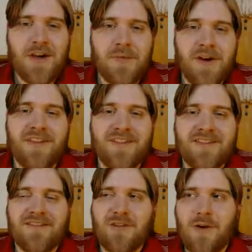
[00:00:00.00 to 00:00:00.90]
but I think they
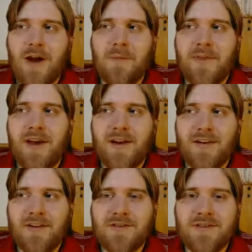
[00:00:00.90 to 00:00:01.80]
scrapped that
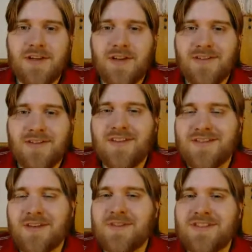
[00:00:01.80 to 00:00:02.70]
and there's
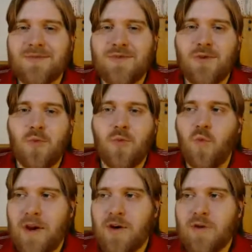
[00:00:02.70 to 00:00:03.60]
gonna be some sort of
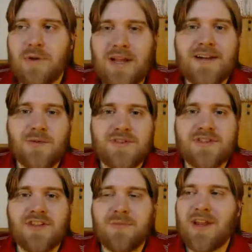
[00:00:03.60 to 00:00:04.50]
weird plot
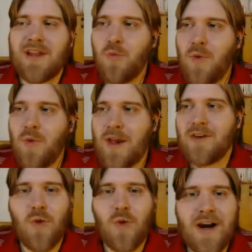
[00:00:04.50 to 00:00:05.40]
twist and you're gonna be like, wait,
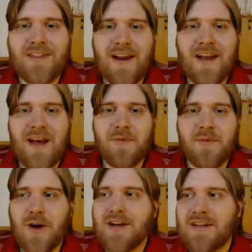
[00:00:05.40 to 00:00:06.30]
why did that happen?
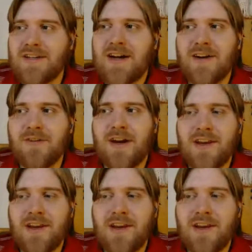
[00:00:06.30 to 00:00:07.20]
Why did he die right
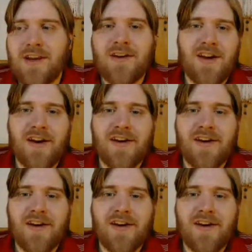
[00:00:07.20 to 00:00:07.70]
here?